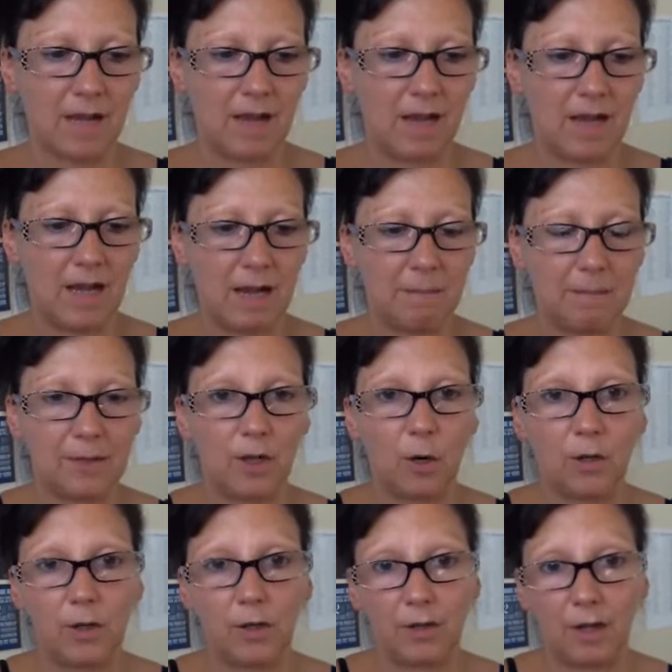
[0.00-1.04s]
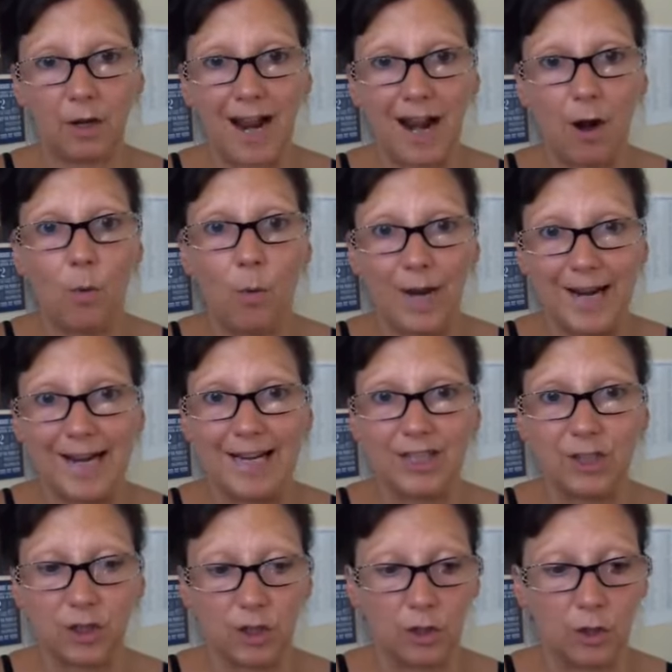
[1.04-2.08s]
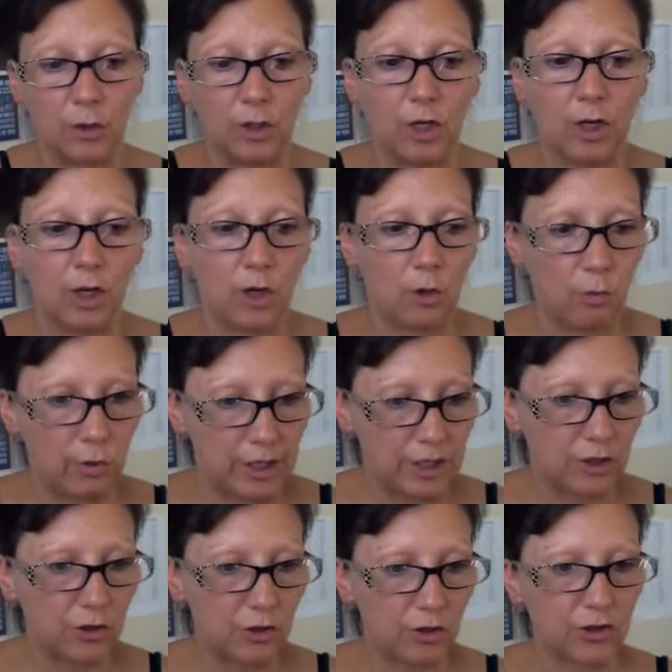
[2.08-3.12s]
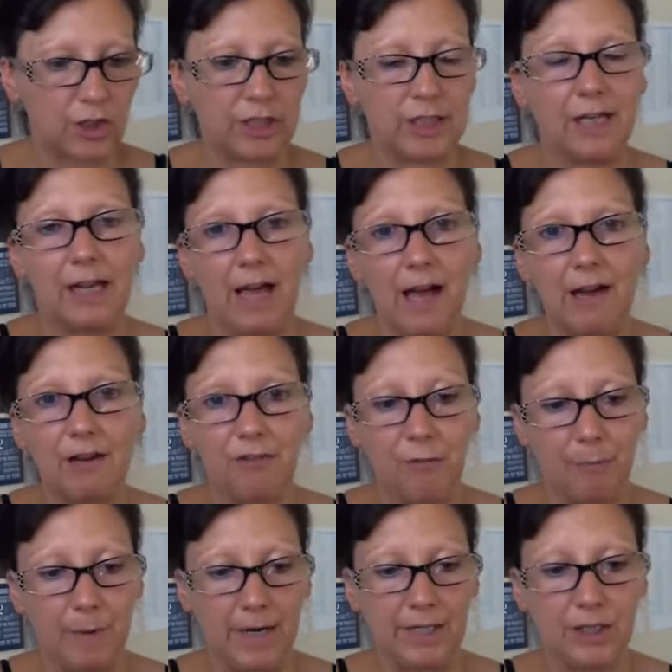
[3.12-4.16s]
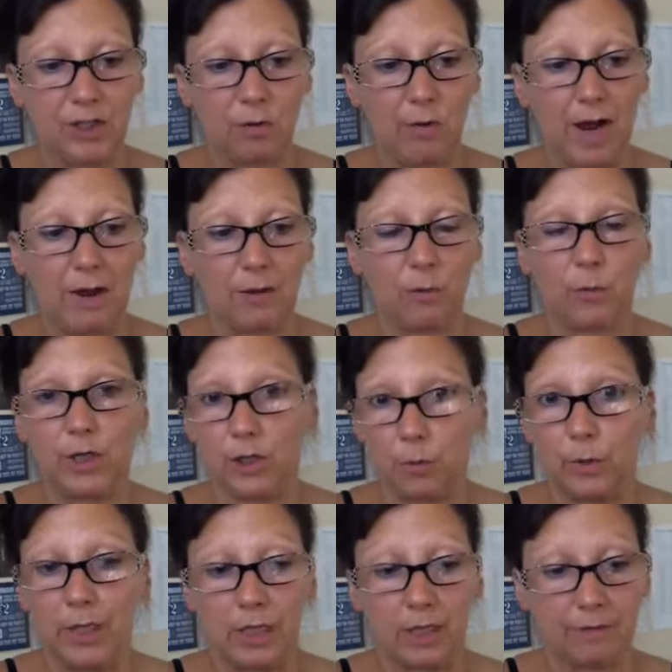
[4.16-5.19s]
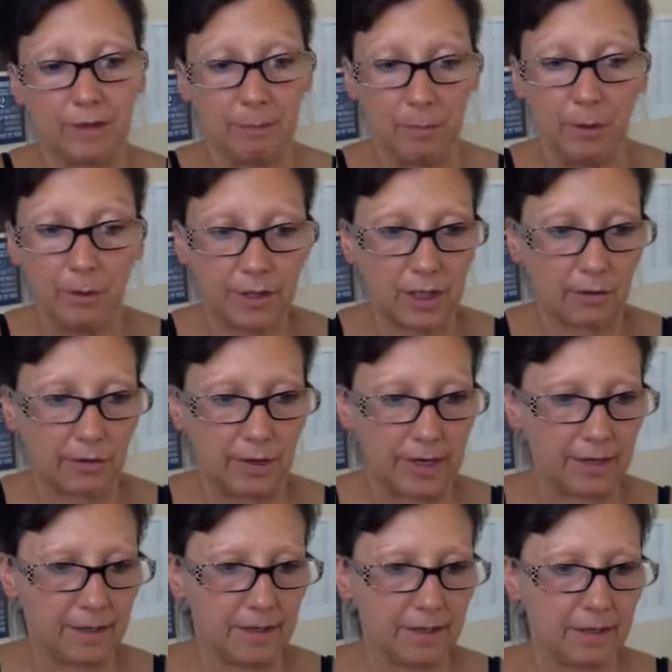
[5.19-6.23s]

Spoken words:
There are ways to restructure your life based around which week of the month you're in.